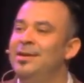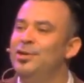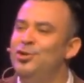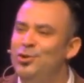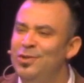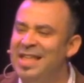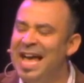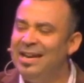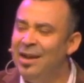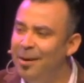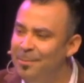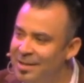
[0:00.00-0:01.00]
should that
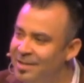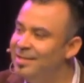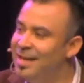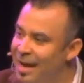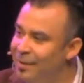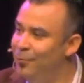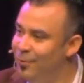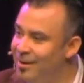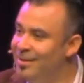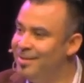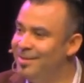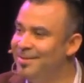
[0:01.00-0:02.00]
not be a sign for
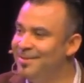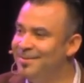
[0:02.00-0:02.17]
us?